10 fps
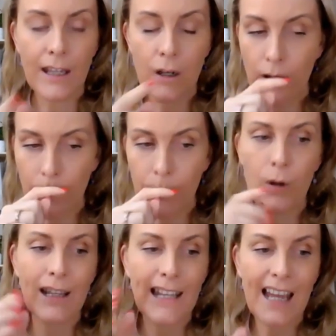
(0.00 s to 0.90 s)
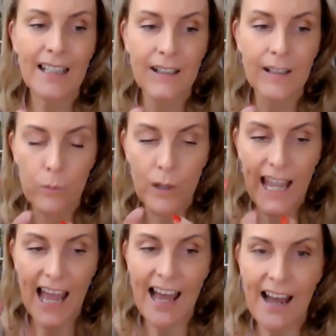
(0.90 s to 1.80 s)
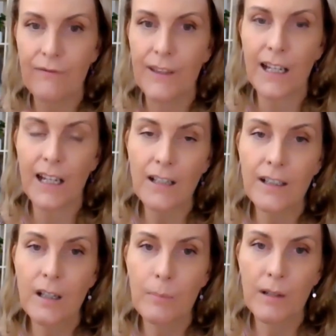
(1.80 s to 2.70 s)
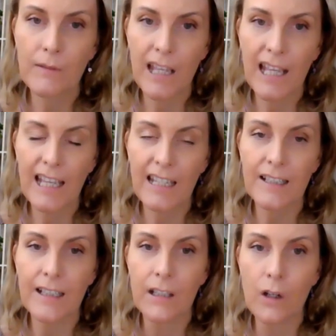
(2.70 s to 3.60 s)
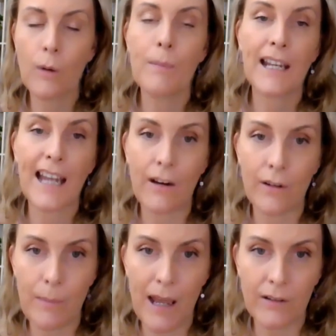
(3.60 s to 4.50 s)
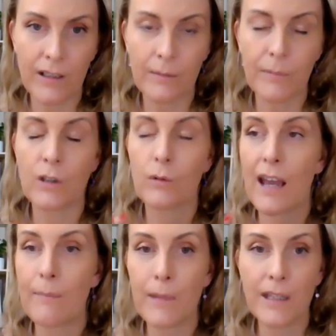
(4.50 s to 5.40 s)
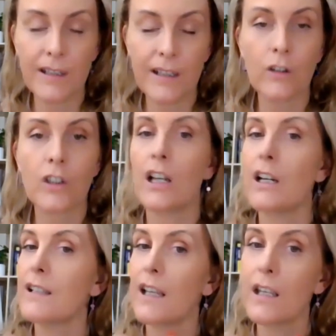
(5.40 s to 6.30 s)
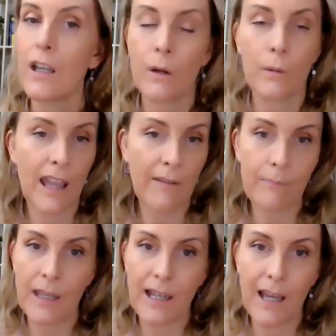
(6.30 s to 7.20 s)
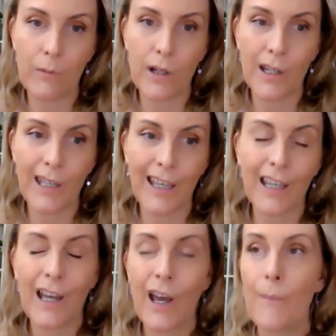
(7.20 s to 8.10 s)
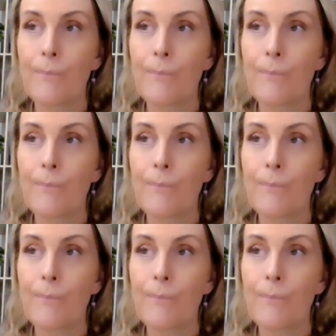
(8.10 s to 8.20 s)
and your other point, yes, we have for the last couple of years not been out and about as much. We haven't been socializing we haven't been networking.